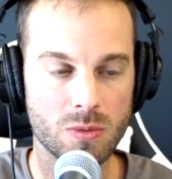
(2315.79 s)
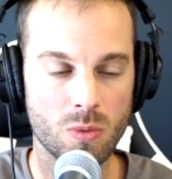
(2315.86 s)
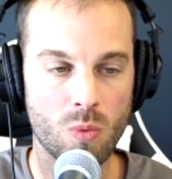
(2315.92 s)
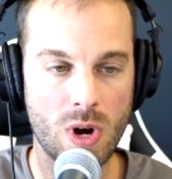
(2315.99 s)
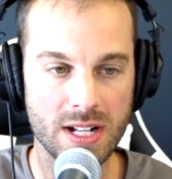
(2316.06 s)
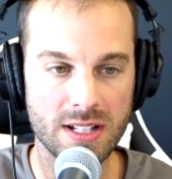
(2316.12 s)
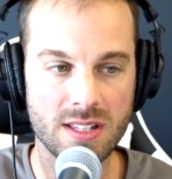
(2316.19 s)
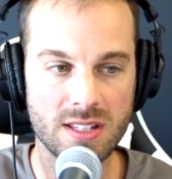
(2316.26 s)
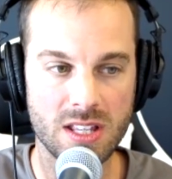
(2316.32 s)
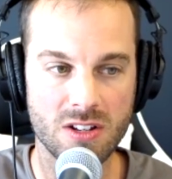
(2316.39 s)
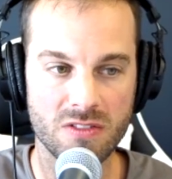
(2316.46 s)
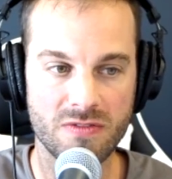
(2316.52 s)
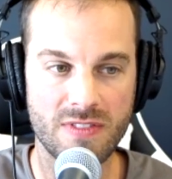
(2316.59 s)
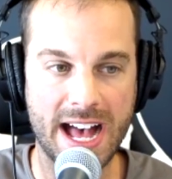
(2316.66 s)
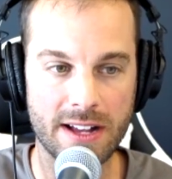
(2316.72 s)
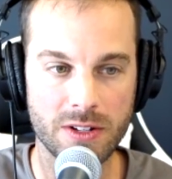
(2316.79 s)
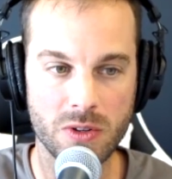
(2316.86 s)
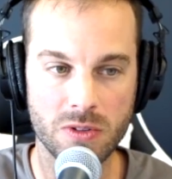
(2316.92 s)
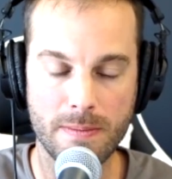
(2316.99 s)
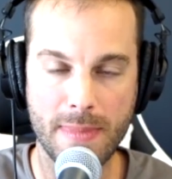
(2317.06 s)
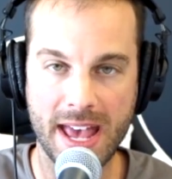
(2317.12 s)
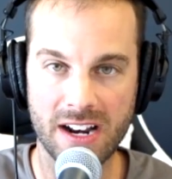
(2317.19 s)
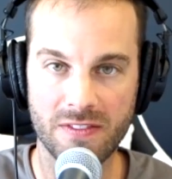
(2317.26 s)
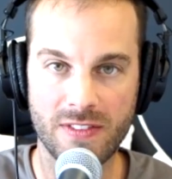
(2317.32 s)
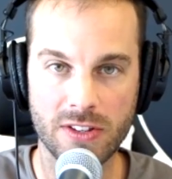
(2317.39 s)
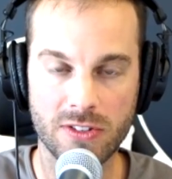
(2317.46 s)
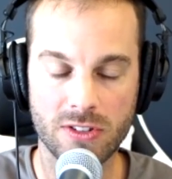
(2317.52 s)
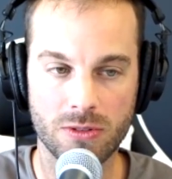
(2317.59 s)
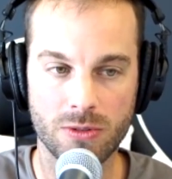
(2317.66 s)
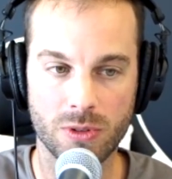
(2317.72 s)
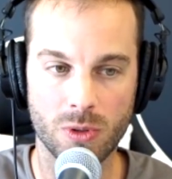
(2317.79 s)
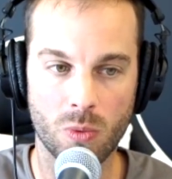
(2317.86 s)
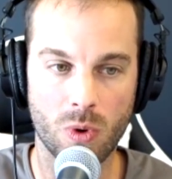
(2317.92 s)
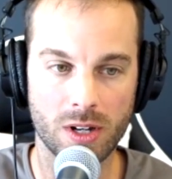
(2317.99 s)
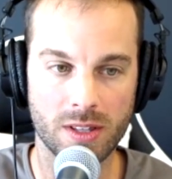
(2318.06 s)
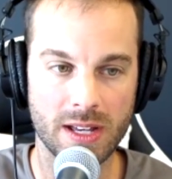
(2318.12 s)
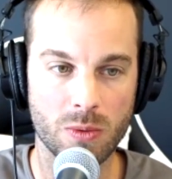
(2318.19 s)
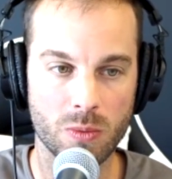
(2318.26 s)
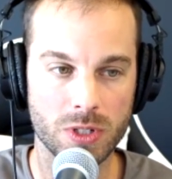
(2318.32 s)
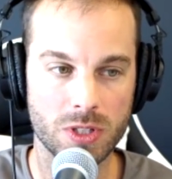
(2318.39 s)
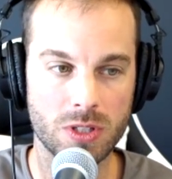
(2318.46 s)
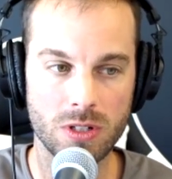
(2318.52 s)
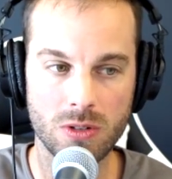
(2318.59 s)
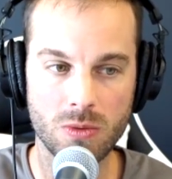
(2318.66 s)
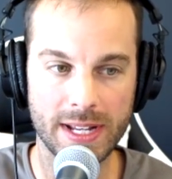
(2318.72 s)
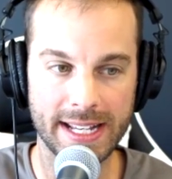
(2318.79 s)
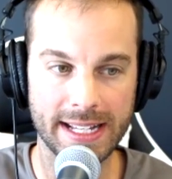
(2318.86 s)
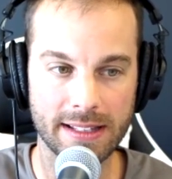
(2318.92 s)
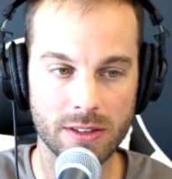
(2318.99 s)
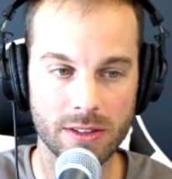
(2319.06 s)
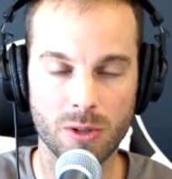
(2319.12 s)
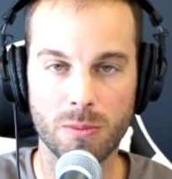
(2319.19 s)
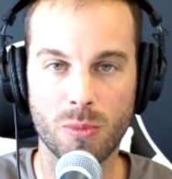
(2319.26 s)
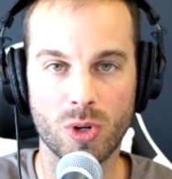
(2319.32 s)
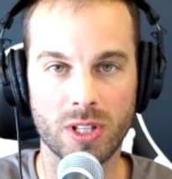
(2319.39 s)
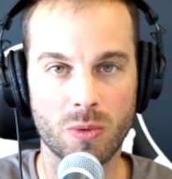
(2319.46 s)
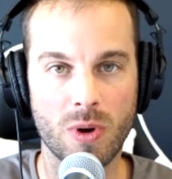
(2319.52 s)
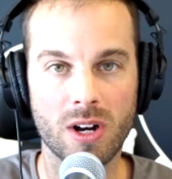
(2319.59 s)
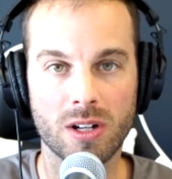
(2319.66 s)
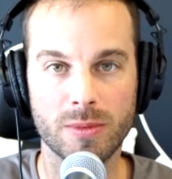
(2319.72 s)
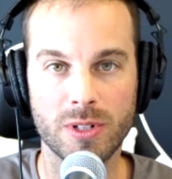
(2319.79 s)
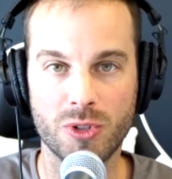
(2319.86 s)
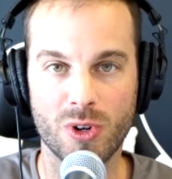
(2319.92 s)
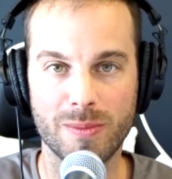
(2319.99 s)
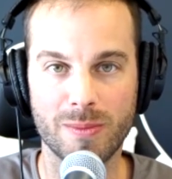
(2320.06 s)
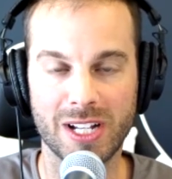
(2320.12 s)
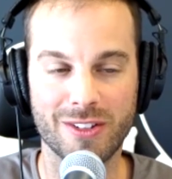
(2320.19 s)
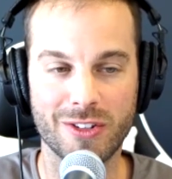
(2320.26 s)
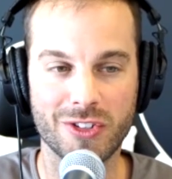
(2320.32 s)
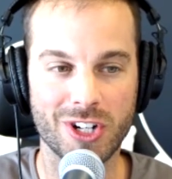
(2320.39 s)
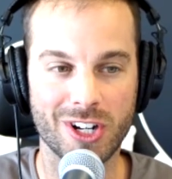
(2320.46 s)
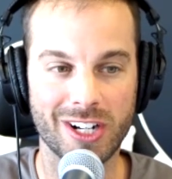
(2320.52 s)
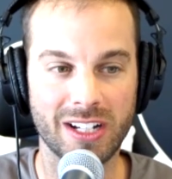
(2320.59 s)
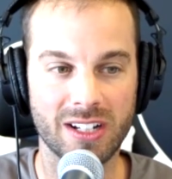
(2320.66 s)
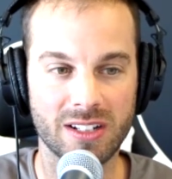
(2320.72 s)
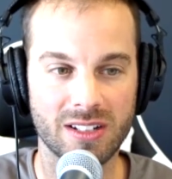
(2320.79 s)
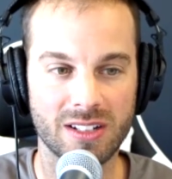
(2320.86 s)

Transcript: want to see their values manifested through the work that we're doing, they're more than welcome to join me on this journey.